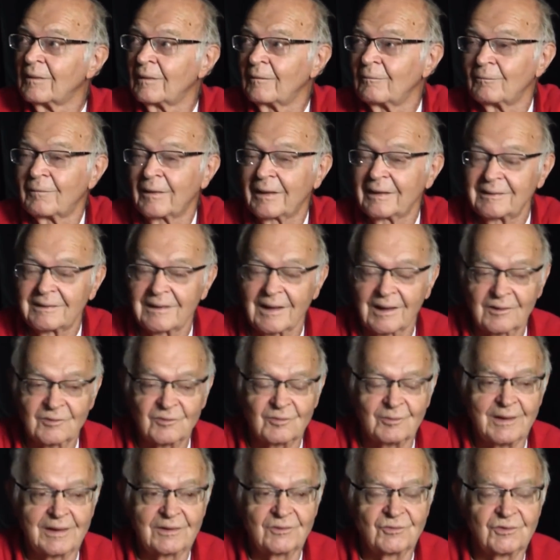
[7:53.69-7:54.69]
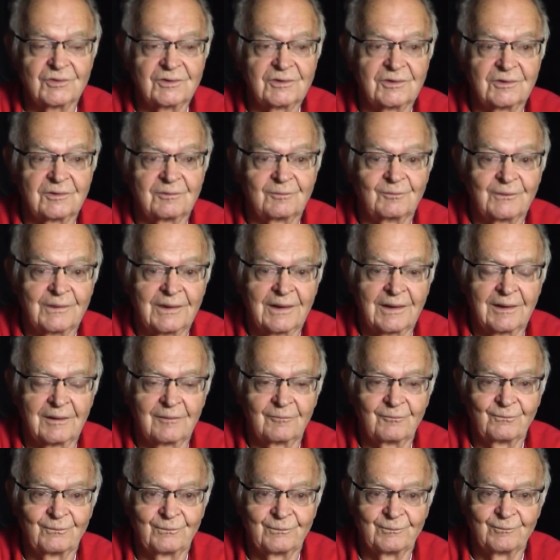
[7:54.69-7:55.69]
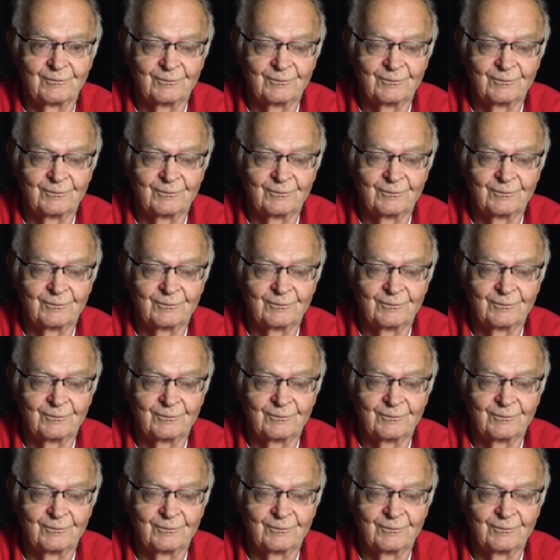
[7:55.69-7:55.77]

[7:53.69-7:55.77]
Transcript: by text messages um,